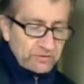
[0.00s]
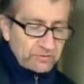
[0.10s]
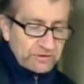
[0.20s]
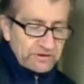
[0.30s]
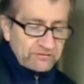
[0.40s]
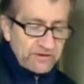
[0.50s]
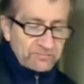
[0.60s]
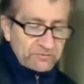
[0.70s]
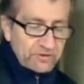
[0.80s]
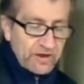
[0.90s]
you live
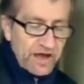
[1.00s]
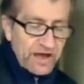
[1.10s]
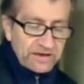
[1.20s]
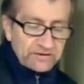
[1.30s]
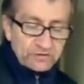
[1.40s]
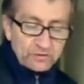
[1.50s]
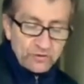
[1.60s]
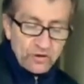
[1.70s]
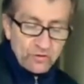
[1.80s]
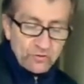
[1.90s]
up to the highest you
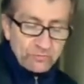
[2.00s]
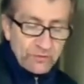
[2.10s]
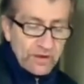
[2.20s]
know,